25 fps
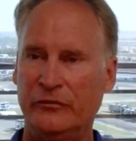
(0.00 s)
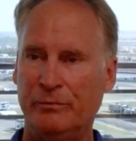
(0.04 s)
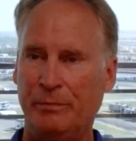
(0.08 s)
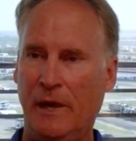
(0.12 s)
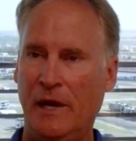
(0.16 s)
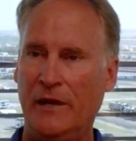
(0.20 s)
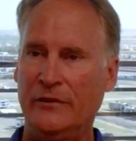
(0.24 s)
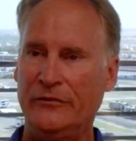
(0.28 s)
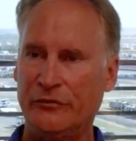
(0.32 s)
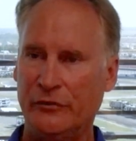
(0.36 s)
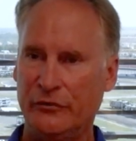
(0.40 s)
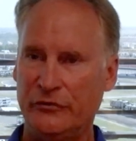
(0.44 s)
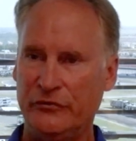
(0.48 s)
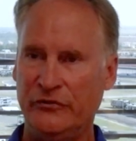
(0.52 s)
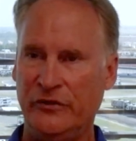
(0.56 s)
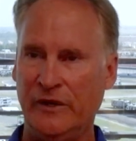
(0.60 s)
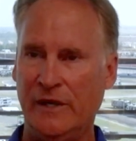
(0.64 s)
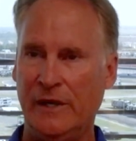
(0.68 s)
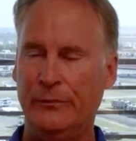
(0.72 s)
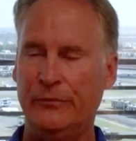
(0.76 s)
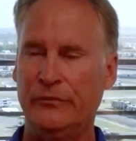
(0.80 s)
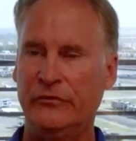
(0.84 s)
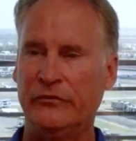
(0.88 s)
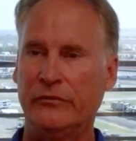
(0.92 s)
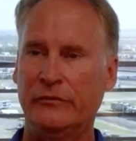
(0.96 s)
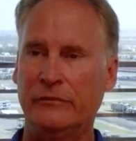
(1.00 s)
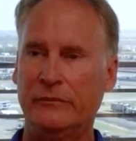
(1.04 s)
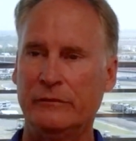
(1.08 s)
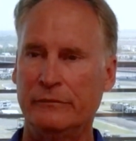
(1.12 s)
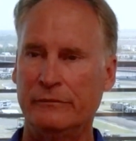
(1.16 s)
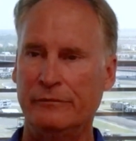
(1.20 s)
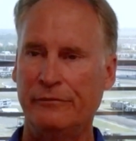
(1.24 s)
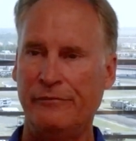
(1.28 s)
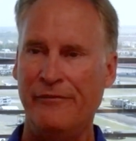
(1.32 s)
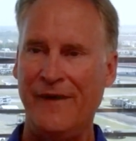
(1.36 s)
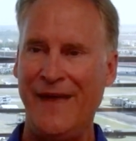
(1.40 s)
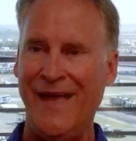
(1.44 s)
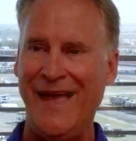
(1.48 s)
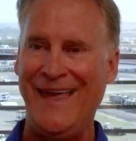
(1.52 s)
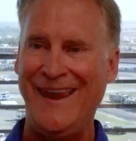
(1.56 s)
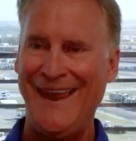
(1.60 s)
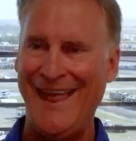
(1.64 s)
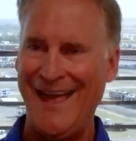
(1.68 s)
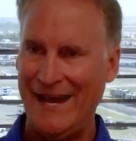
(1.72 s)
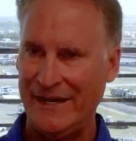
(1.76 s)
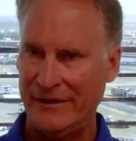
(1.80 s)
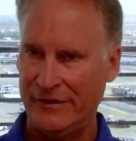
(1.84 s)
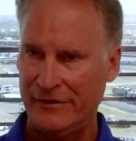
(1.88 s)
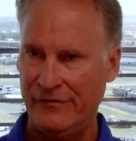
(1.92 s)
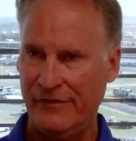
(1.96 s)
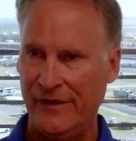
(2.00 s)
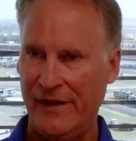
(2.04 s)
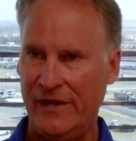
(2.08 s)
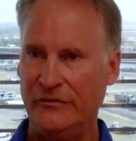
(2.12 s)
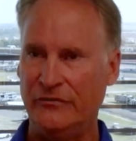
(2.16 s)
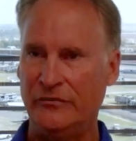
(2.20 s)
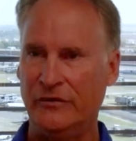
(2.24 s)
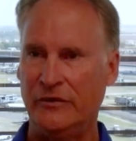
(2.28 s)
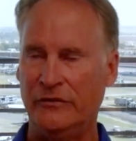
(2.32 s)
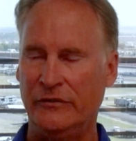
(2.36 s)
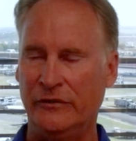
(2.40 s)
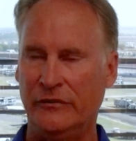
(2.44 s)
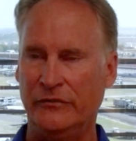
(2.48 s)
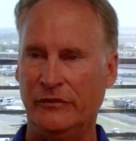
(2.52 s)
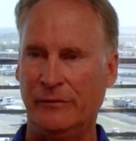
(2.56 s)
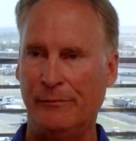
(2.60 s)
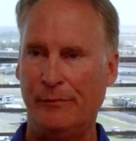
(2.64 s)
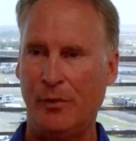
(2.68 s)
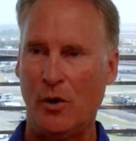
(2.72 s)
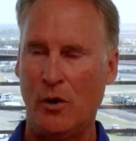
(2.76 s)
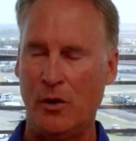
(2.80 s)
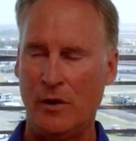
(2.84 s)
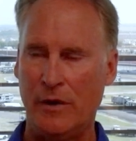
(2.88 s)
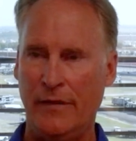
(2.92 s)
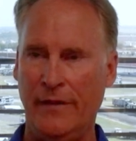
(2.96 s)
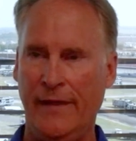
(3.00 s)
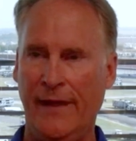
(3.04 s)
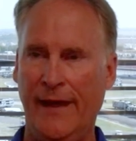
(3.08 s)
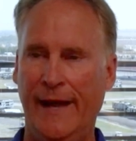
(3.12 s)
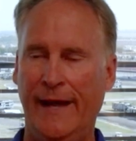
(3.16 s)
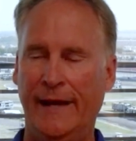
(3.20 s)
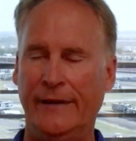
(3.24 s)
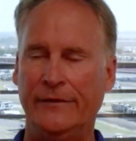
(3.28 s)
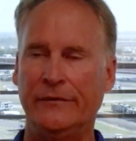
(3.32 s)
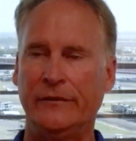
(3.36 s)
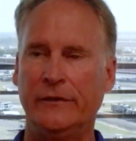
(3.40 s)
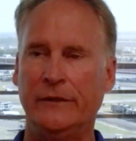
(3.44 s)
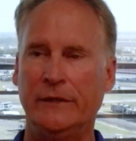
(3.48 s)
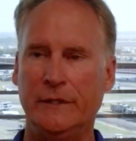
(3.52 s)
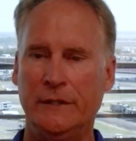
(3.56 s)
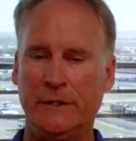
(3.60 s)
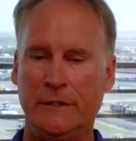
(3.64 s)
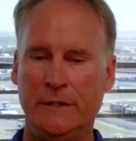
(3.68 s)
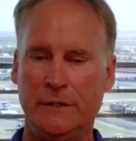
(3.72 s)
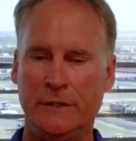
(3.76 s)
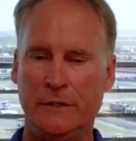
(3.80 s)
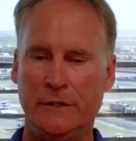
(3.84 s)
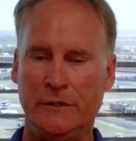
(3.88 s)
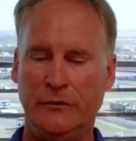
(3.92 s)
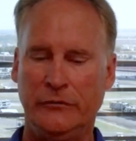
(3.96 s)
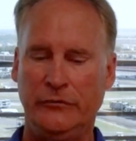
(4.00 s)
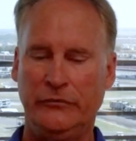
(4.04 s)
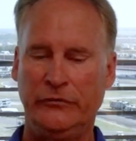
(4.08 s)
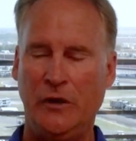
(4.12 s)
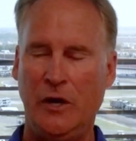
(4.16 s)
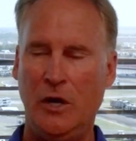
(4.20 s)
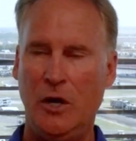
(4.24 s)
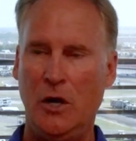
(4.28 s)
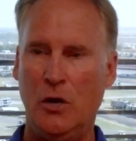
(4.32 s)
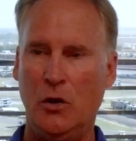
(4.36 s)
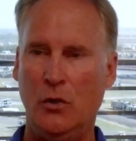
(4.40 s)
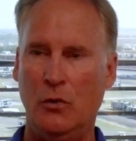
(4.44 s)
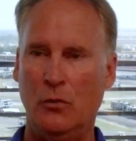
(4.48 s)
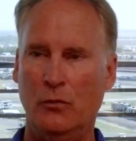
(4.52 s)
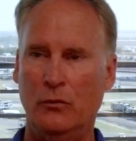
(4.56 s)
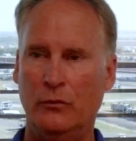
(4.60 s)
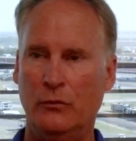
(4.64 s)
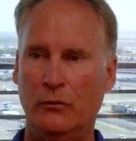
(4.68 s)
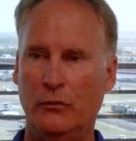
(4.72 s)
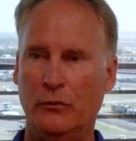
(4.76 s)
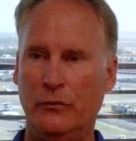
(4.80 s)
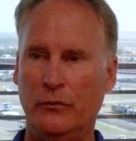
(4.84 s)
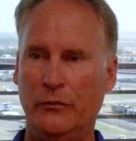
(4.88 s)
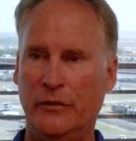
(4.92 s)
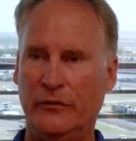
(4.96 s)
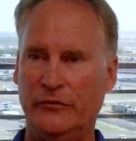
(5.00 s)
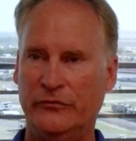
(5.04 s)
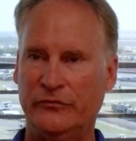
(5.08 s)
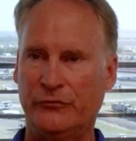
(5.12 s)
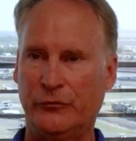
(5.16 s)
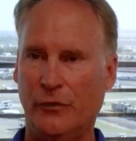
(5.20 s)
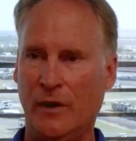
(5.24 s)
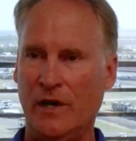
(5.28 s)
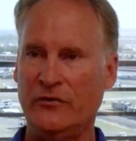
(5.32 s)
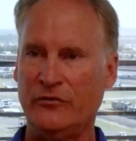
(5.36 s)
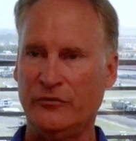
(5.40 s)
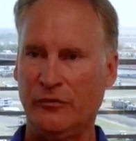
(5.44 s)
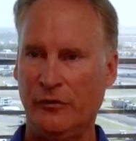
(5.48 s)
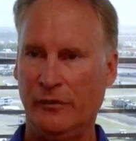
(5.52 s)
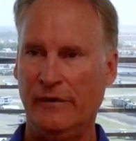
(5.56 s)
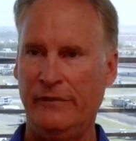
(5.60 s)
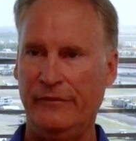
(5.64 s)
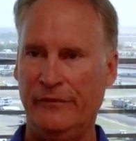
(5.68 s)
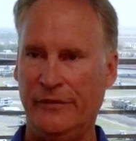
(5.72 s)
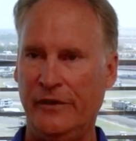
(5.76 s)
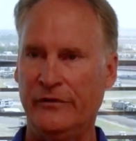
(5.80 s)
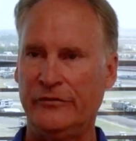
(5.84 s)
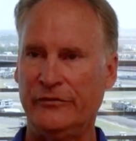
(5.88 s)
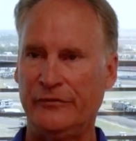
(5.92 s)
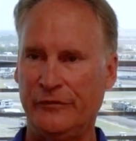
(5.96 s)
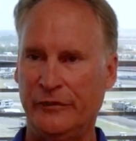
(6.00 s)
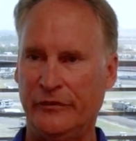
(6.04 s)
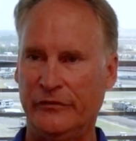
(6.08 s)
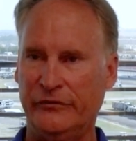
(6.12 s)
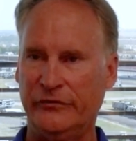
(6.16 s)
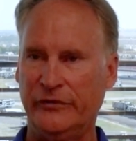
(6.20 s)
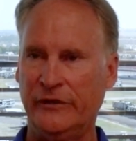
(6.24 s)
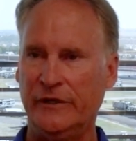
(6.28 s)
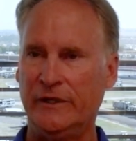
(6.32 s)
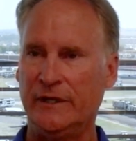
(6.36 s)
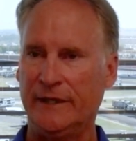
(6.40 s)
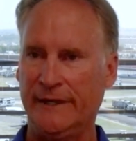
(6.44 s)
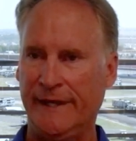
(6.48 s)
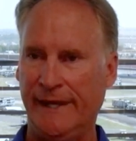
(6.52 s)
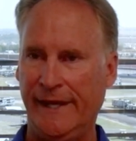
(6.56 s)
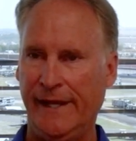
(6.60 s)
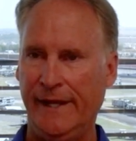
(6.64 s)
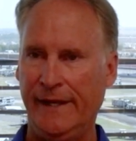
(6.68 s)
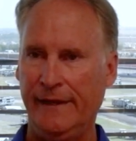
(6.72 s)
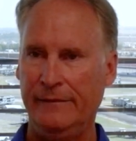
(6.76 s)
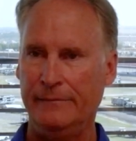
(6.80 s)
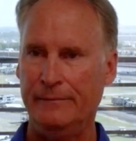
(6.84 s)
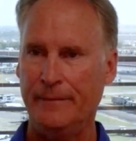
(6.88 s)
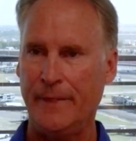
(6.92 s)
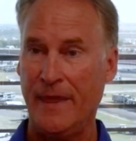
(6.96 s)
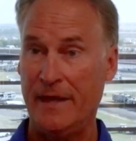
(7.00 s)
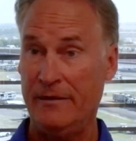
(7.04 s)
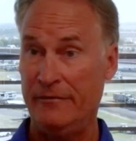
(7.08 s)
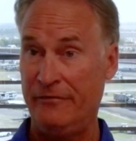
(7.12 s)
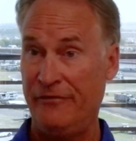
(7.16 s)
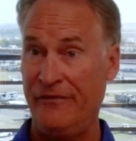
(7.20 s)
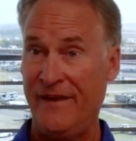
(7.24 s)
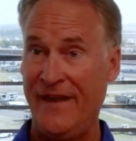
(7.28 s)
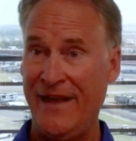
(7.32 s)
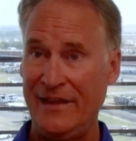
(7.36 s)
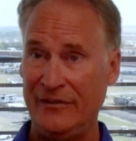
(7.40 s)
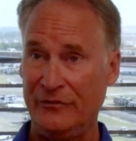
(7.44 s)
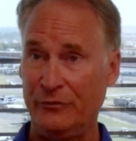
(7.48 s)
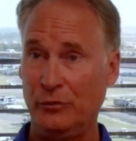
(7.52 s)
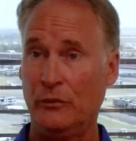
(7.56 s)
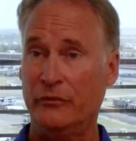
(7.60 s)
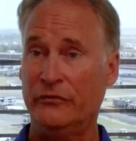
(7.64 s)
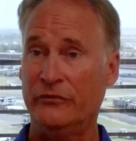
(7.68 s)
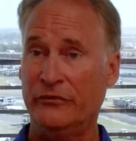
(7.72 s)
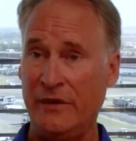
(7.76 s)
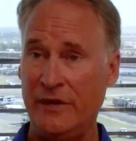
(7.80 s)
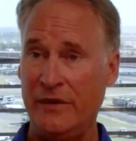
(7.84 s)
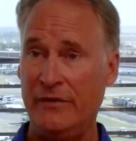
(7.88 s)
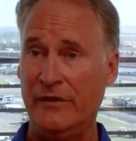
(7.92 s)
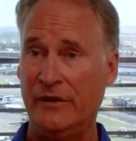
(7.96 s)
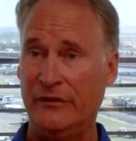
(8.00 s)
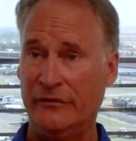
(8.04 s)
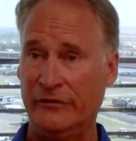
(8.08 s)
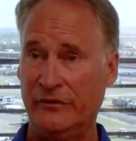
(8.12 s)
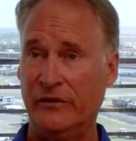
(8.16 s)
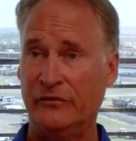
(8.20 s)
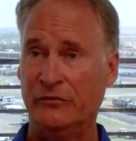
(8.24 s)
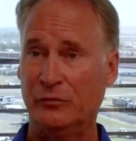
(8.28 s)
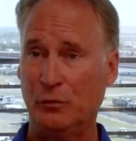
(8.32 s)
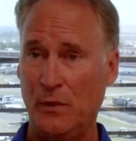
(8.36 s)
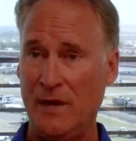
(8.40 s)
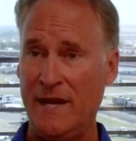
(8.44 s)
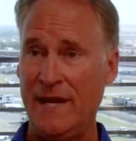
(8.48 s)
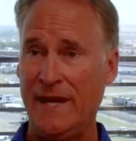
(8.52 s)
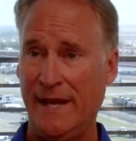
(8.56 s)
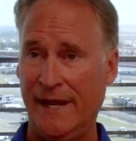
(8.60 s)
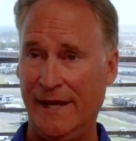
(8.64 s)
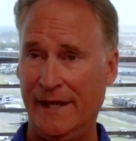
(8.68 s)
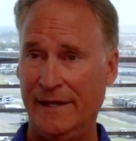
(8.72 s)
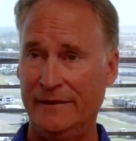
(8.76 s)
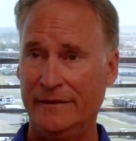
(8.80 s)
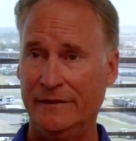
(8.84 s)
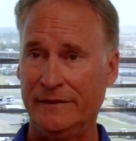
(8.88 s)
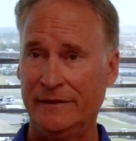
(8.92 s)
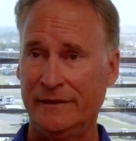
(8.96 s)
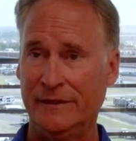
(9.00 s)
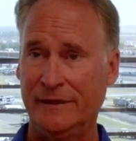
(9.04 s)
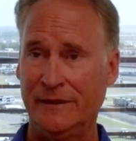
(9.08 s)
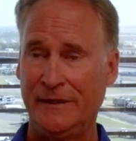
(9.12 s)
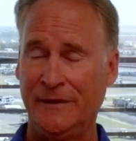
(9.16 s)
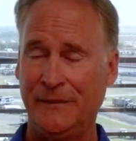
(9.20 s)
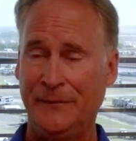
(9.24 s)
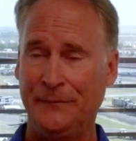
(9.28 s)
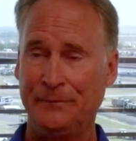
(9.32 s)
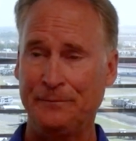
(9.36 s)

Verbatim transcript: sponsorships, fan activations as a part of that. So the structure of this facility, and fans will see this this weekend,